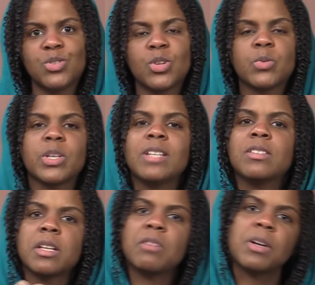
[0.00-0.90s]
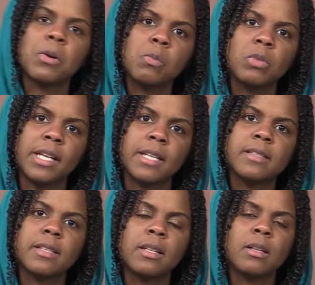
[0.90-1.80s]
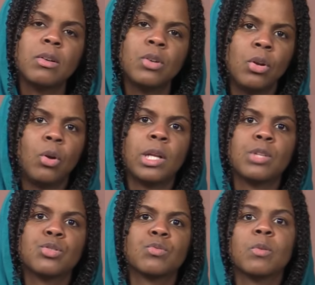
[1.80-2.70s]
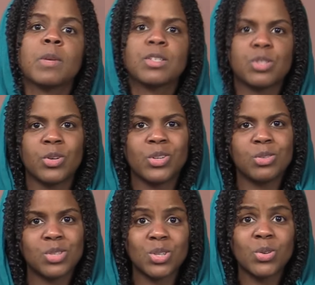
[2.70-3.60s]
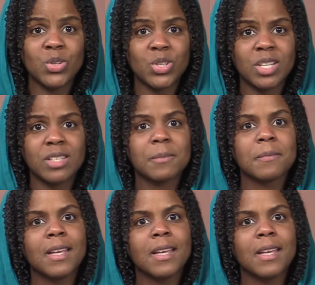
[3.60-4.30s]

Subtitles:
So instead of accumulating knowledge from external sources,